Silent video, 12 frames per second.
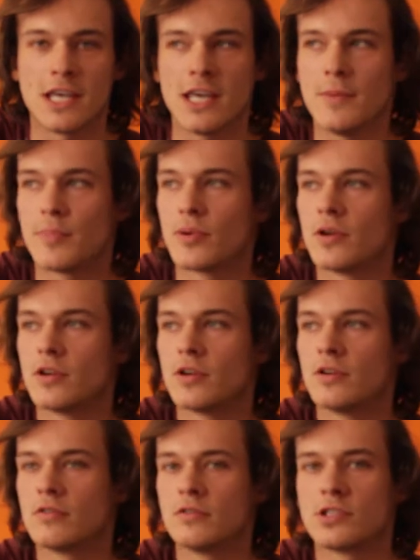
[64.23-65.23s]
keep
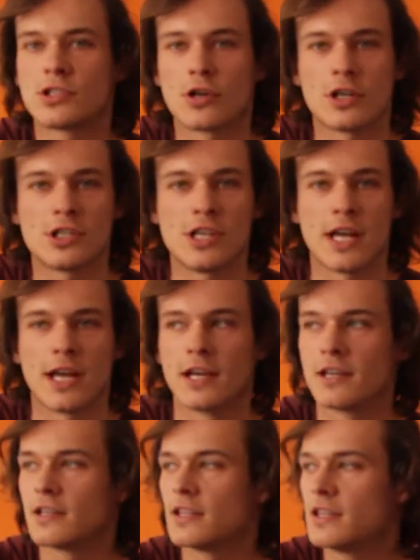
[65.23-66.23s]
searching,
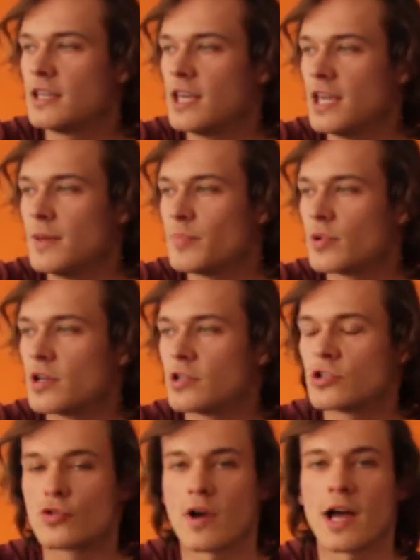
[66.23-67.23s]
keep
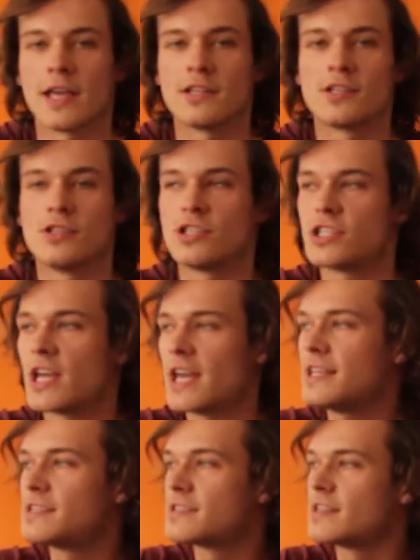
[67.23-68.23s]
trying to
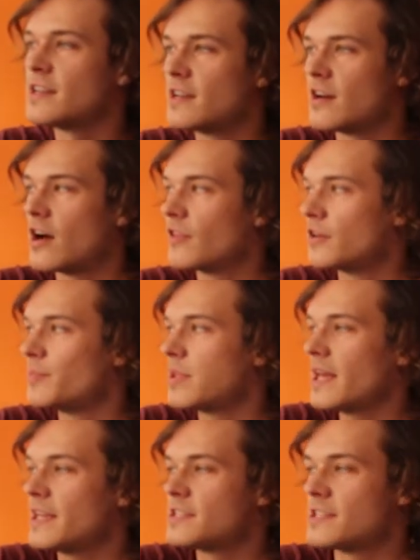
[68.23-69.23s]
chase other
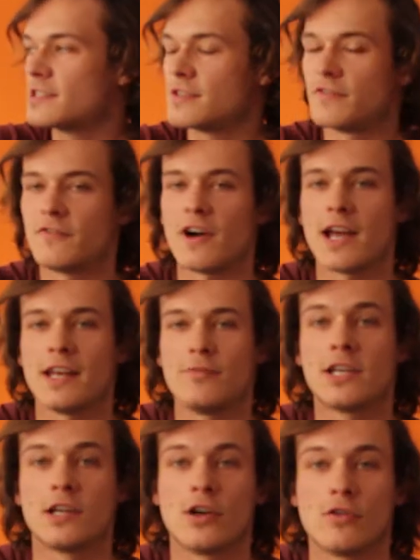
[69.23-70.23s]
places to find it.
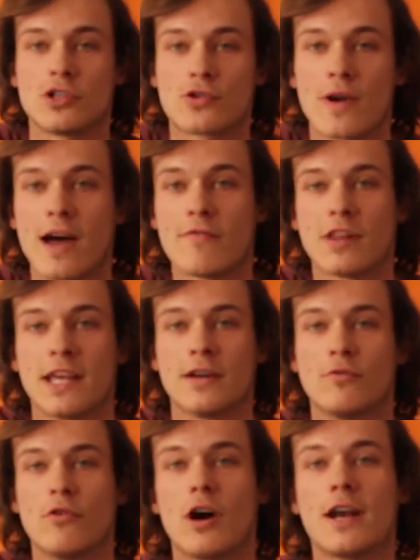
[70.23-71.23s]
We can go
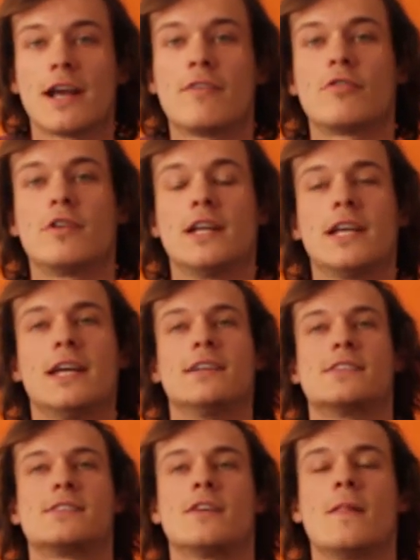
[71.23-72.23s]
traveling, whatever it
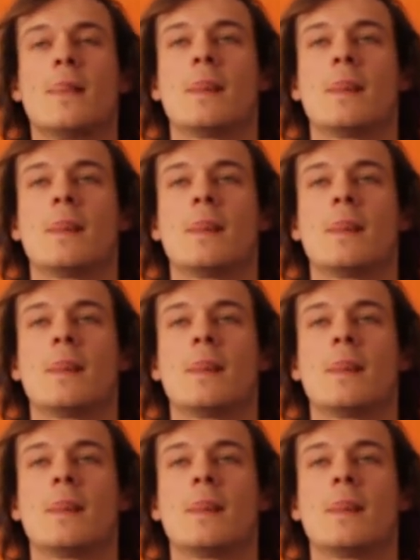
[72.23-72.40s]
is.